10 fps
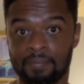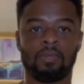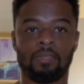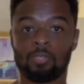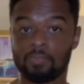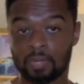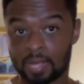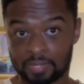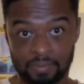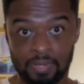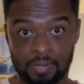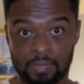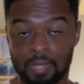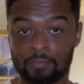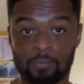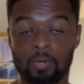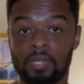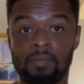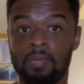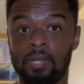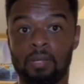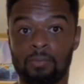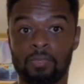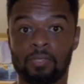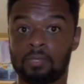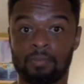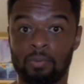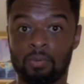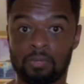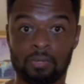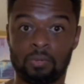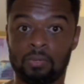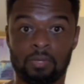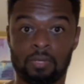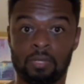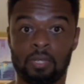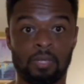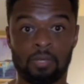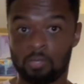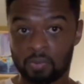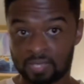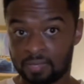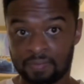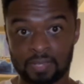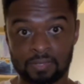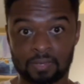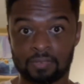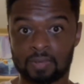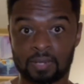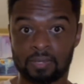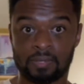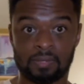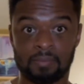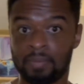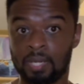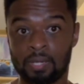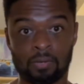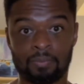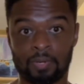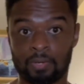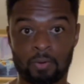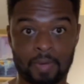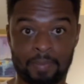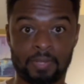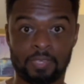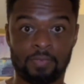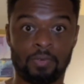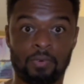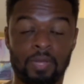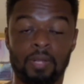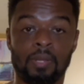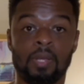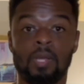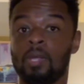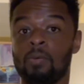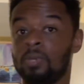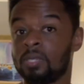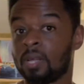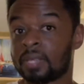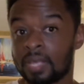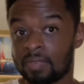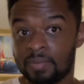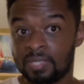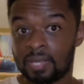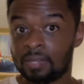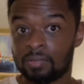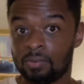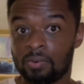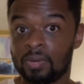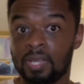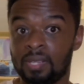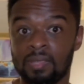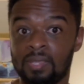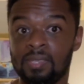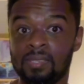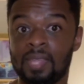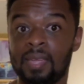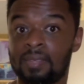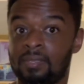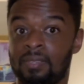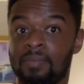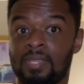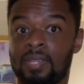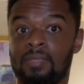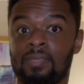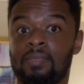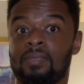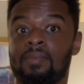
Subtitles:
So if you ask me, that $14 billion, which is supposed to go to US defense contractors to build or procure weapons for Ukraine, will not ever be sent to Ukraine in these dire circumstances.